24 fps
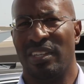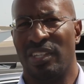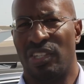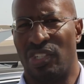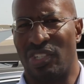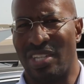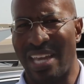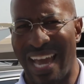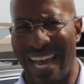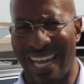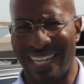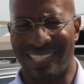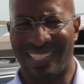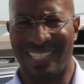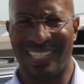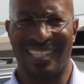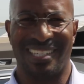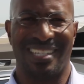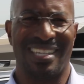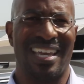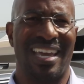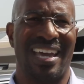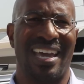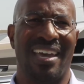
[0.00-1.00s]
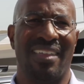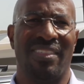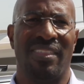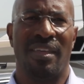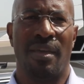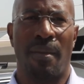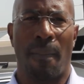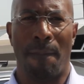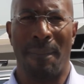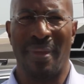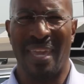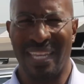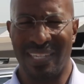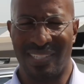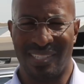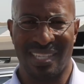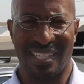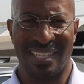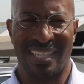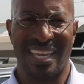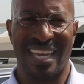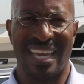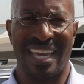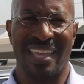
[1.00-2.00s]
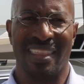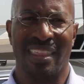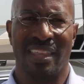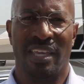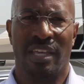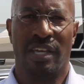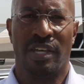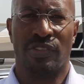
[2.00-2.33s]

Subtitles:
shot to death, beat to death.